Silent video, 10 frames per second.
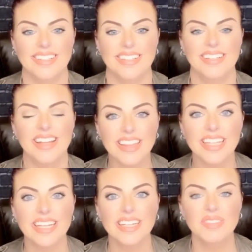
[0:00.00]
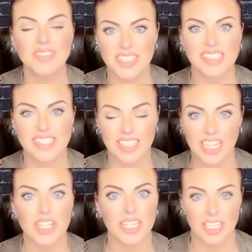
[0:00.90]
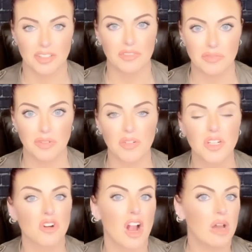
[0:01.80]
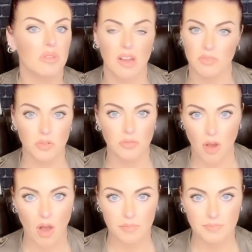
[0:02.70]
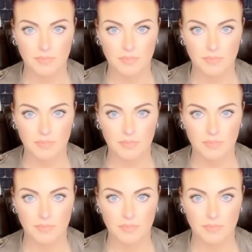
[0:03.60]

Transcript: nothing fits the narrative of a ground level fall,